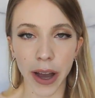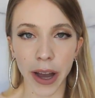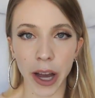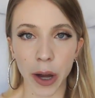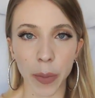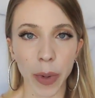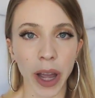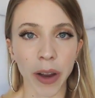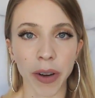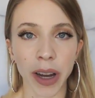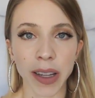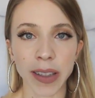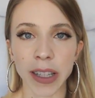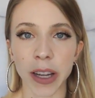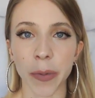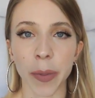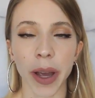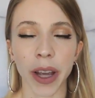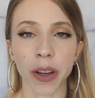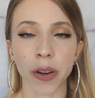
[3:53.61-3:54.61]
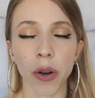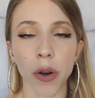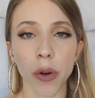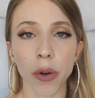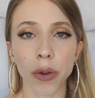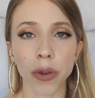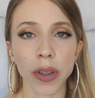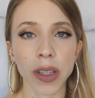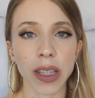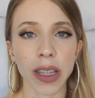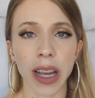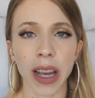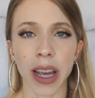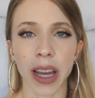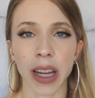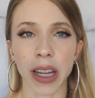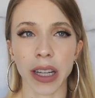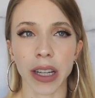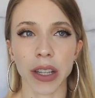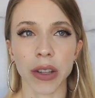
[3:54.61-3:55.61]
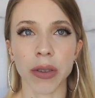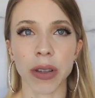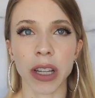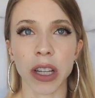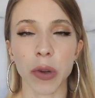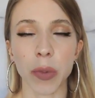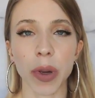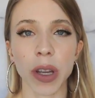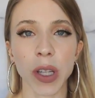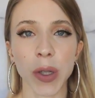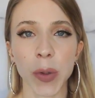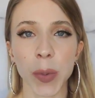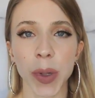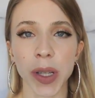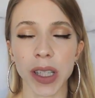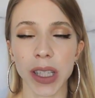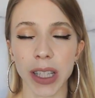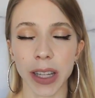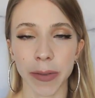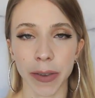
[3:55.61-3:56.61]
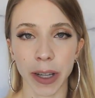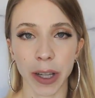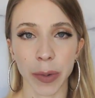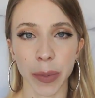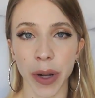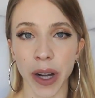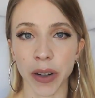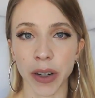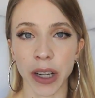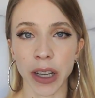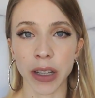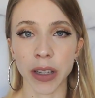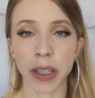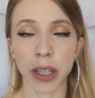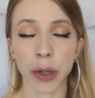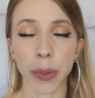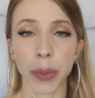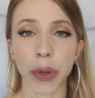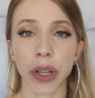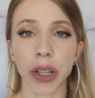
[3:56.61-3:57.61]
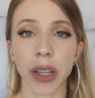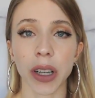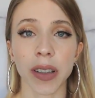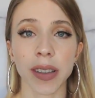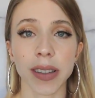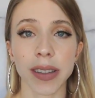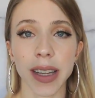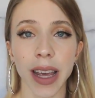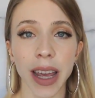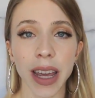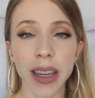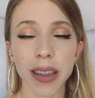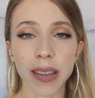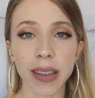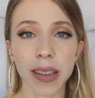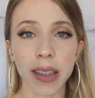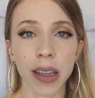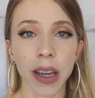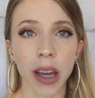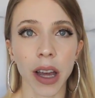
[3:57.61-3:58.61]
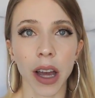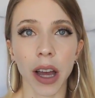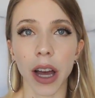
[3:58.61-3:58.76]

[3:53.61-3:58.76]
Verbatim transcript: I write down my goals, and you need to be specific about it. You need to put a date.